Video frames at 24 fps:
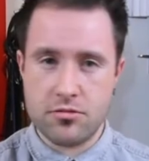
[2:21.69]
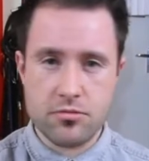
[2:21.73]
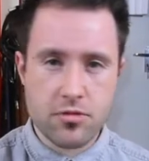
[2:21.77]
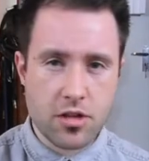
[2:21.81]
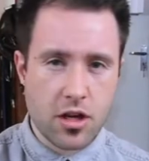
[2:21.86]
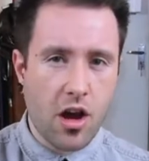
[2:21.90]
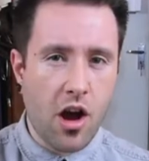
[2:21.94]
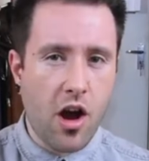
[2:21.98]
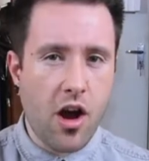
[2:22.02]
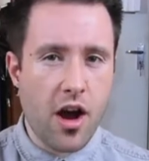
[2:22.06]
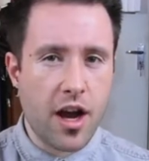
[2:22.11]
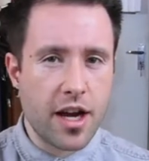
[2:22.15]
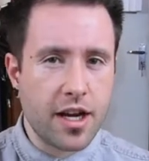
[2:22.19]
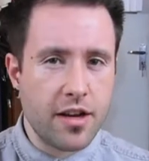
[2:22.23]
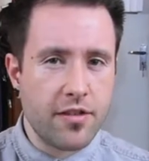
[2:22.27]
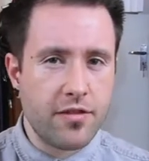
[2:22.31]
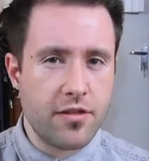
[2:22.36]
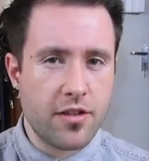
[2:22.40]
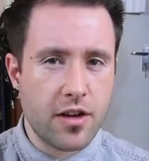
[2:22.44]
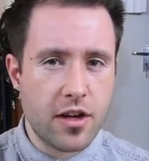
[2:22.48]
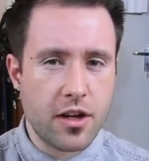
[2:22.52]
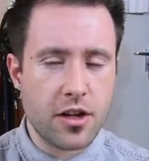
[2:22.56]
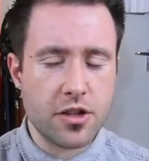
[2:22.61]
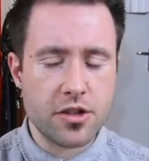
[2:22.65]
kind of
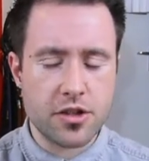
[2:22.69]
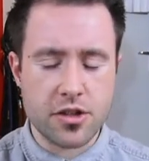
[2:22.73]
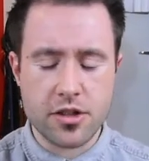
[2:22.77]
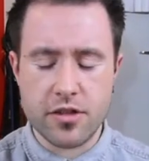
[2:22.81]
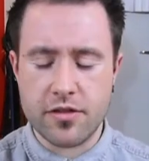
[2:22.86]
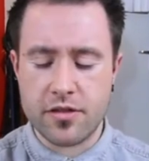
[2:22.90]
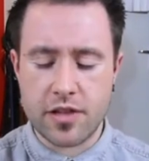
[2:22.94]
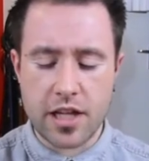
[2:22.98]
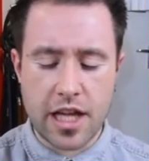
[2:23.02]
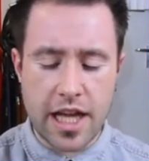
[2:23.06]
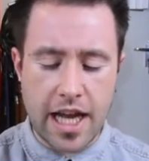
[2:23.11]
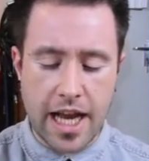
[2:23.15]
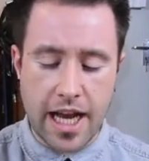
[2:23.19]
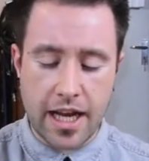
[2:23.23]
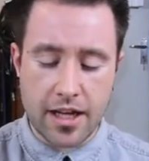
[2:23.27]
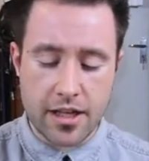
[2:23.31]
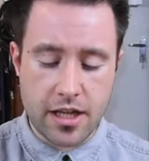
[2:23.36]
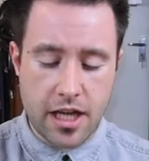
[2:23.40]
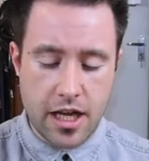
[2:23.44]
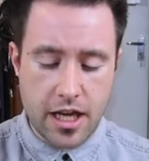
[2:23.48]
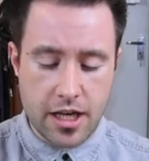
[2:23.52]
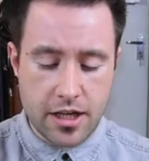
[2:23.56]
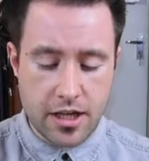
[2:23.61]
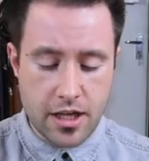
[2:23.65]
version of that,
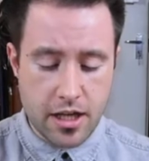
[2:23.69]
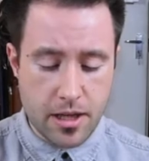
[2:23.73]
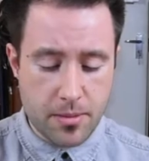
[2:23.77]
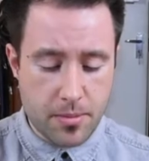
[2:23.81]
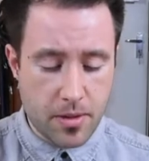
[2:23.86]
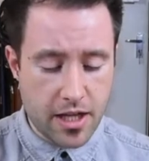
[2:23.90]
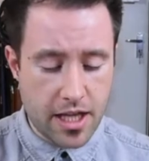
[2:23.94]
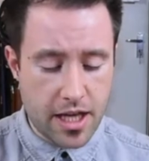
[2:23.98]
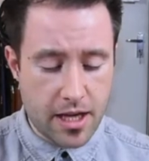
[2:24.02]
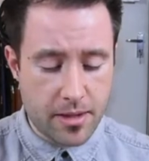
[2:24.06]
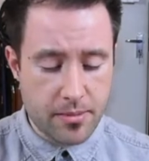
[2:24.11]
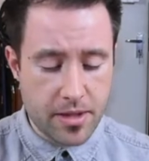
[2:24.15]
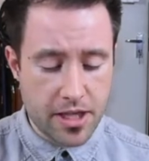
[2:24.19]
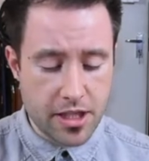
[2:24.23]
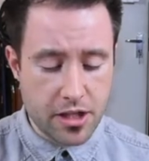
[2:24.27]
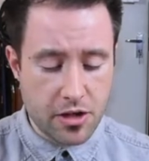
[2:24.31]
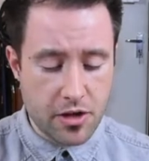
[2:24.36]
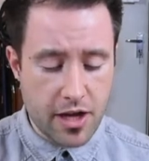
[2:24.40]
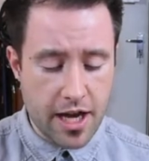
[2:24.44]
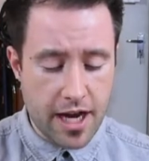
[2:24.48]
and uh, by that I mean you